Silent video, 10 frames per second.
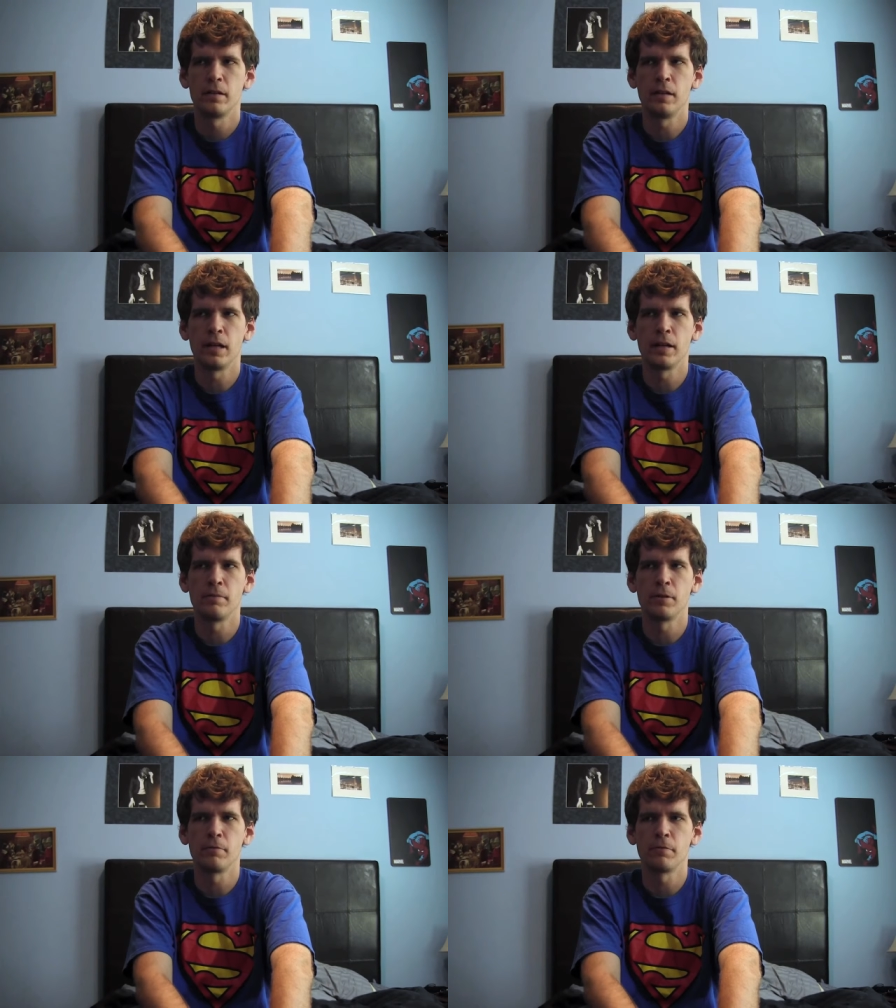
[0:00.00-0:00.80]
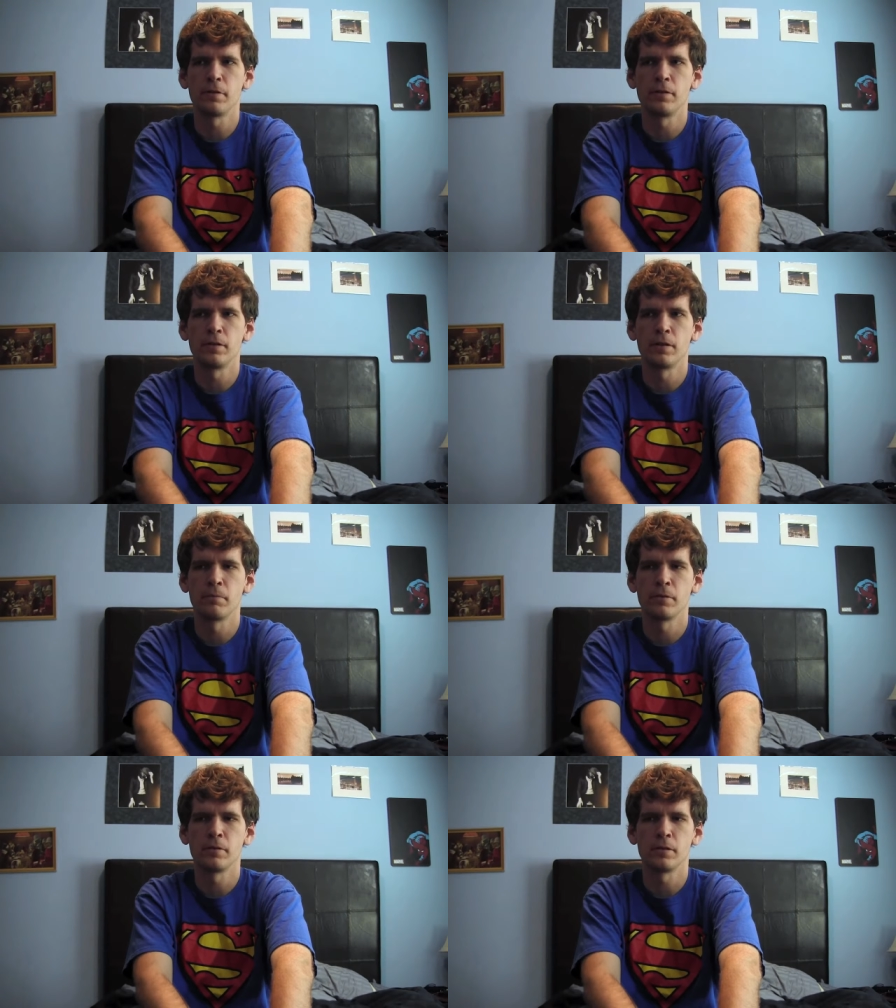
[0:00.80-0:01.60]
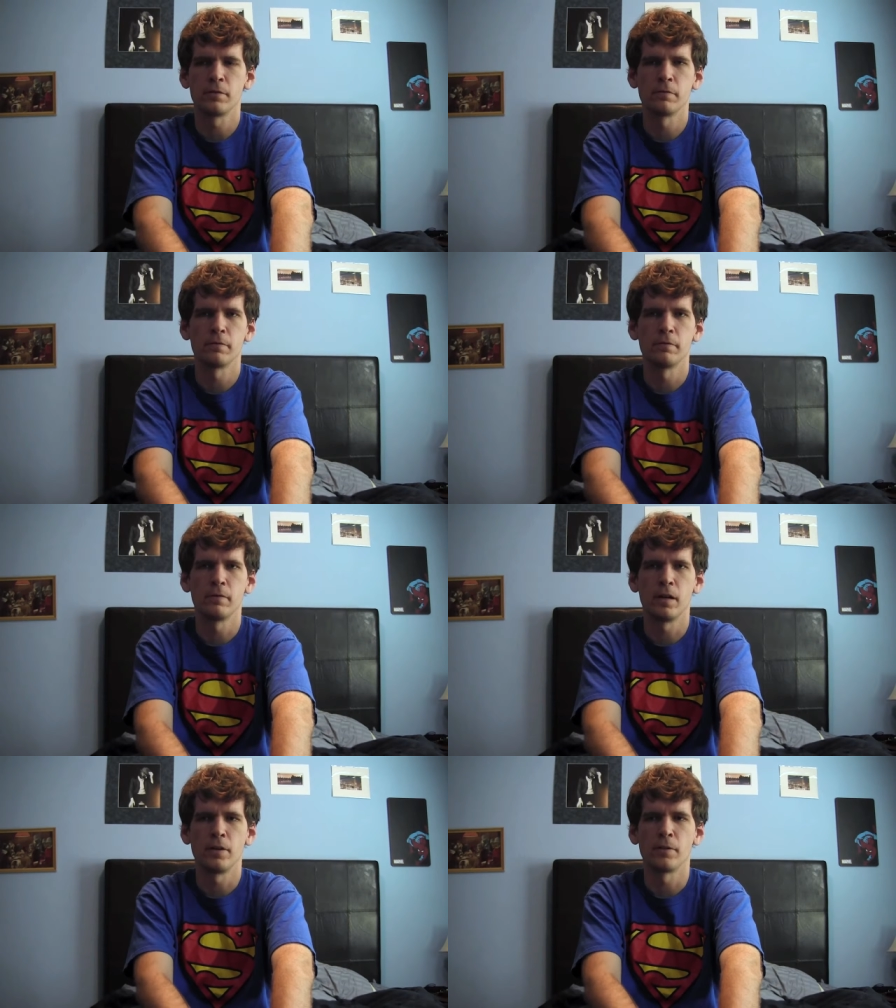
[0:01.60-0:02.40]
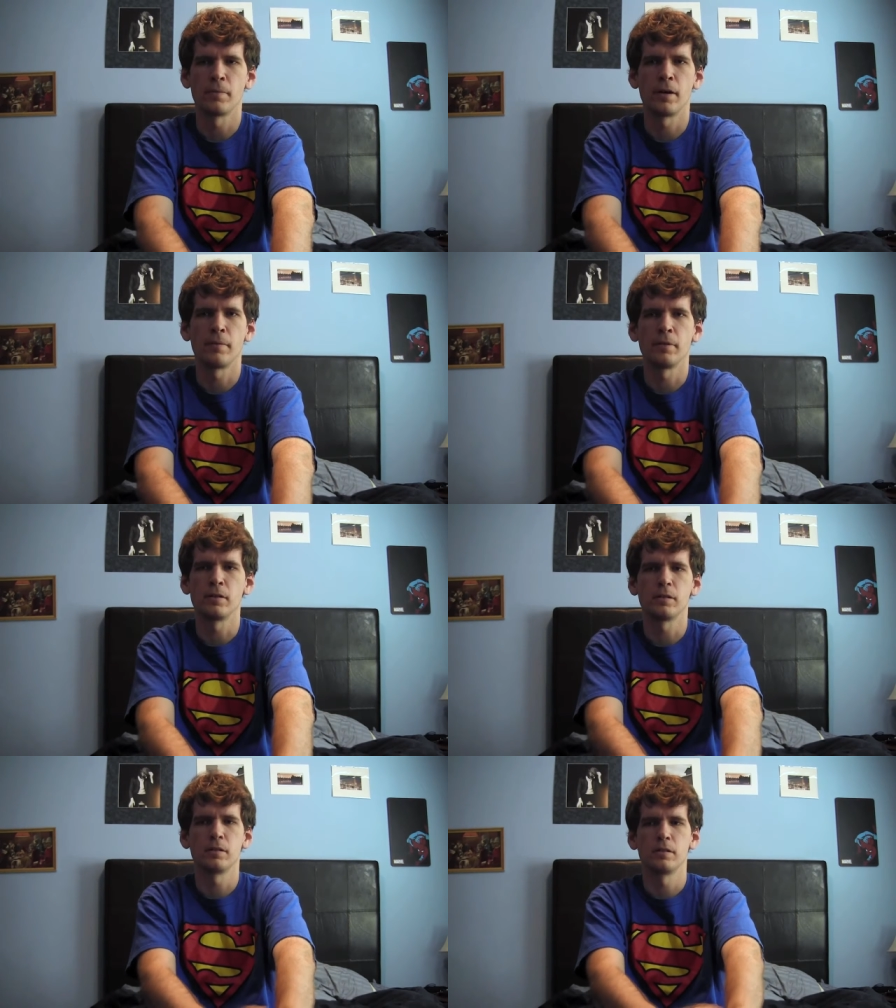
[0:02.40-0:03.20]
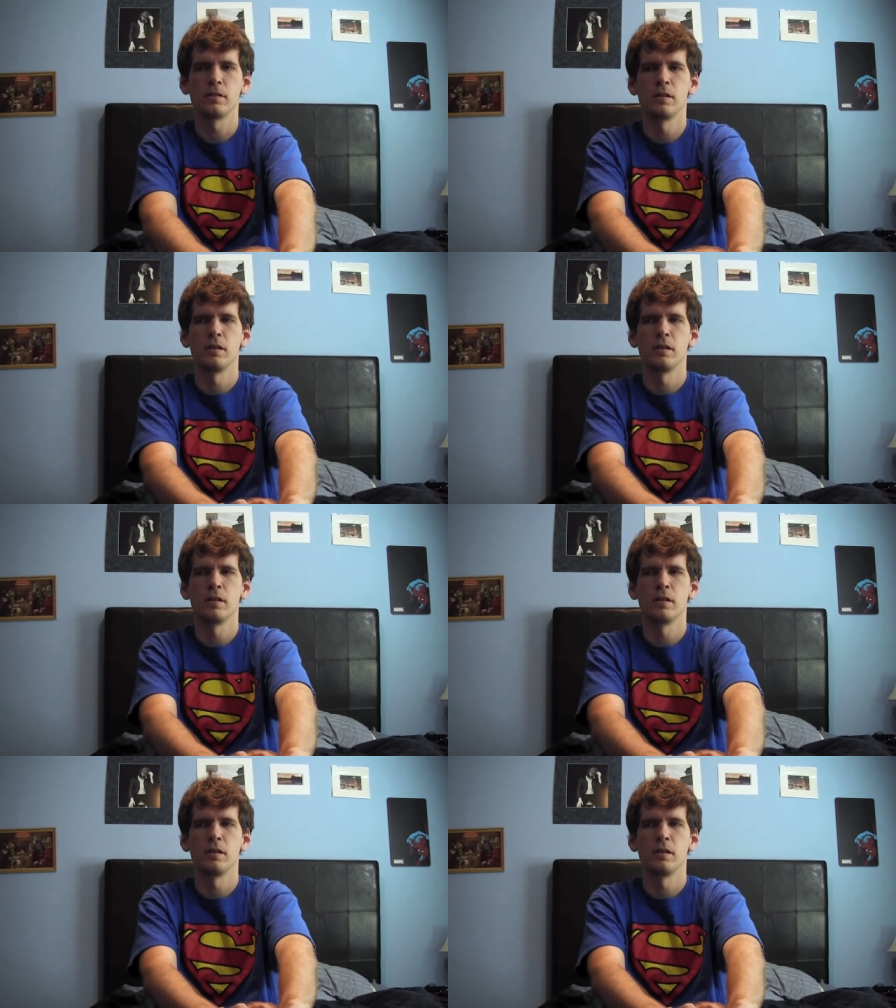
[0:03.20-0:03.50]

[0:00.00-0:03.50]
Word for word: names and phone numbers of other apartments.